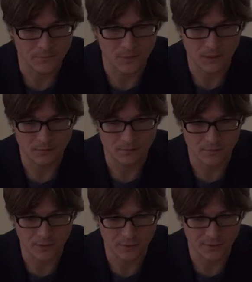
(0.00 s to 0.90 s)
No,
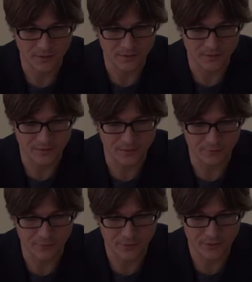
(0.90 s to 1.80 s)
it's
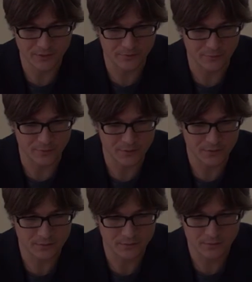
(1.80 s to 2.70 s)
not working, of course.